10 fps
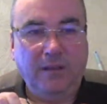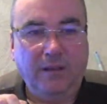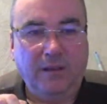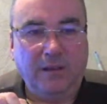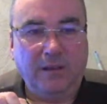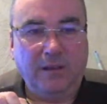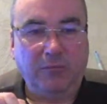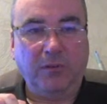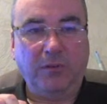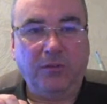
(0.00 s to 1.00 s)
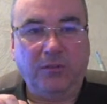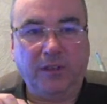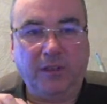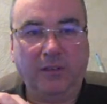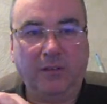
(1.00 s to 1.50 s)
Because I wouldn't have thought
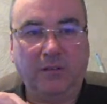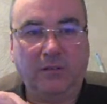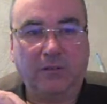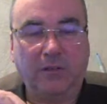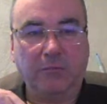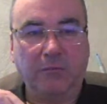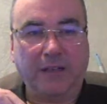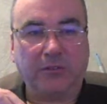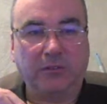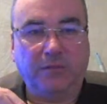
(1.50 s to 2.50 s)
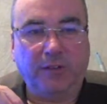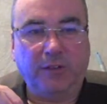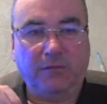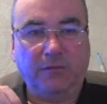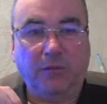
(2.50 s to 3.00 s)
they'd grow natural
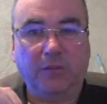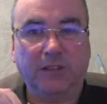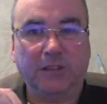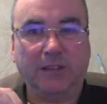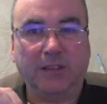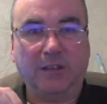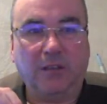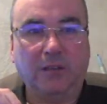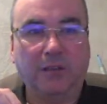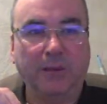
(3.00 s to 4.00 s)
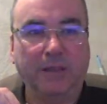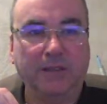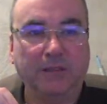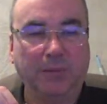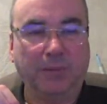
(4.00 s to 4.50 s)
40s in the Calder, mate.
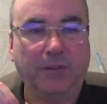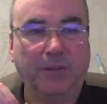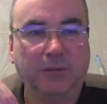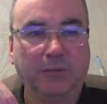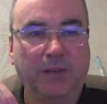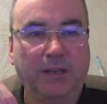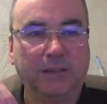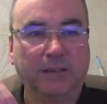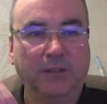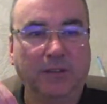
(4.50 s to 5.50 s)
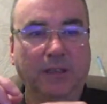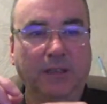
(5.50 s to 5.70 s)
I'd be very surprised if they did.